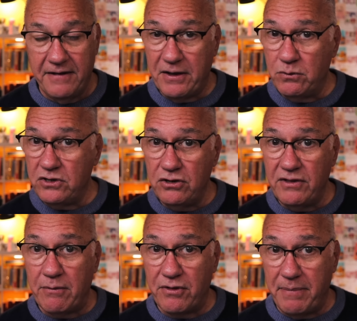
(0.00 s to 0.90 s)
They wouldn't do
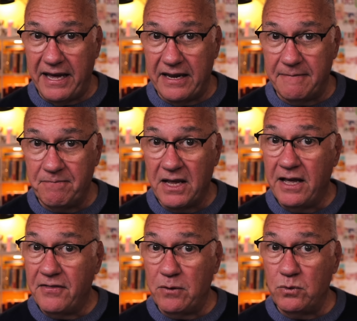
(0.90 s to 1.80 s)
that with a pen.
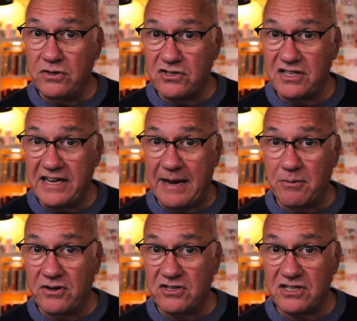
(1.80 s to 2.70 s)
They wouldn't stammer
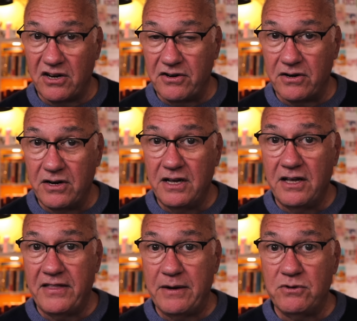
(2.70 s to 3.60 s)
and stutter
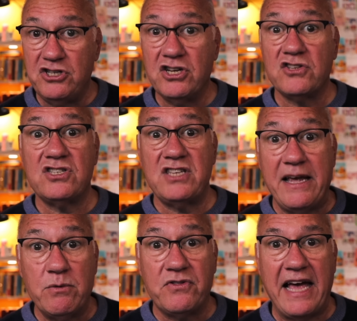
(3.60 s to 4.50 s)
they would just say
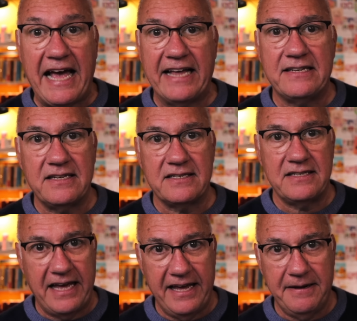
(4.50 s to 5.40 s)
what they had to
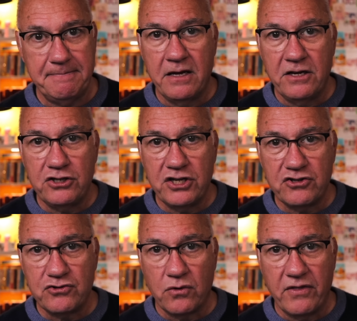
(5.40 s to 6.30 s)
say. Just
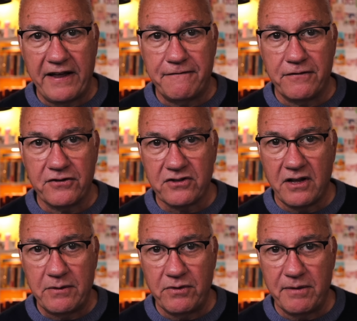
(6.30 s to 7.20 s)
draw that first
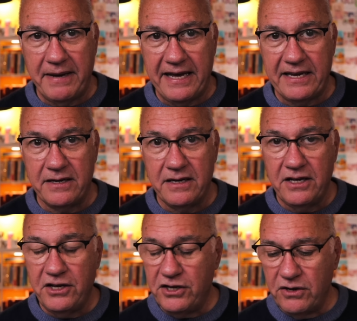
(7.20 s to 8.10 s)
line with a pen.
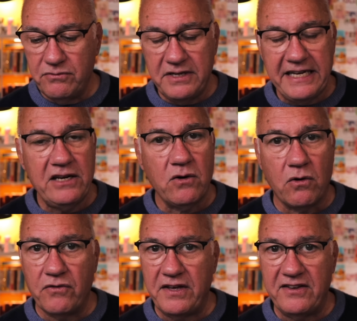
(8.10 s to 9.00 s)
You don't need all
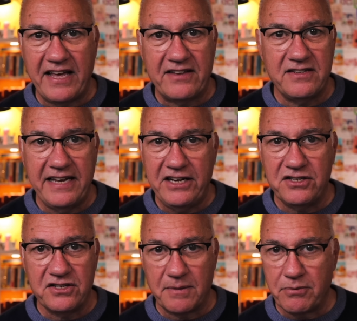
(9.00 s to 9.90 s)
these hesitations
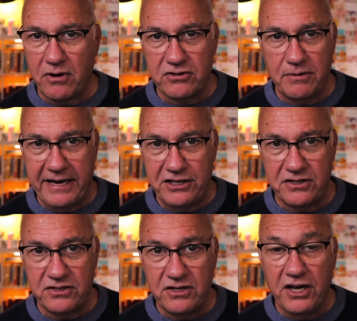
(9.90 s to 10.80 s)
and
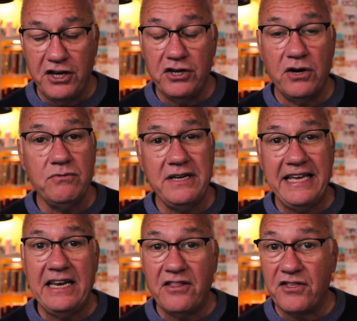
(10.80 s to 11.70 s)
approximations. You don't
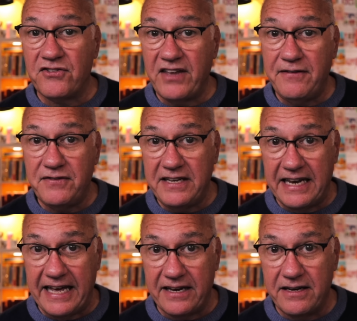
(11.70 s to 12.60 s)
need the safety net.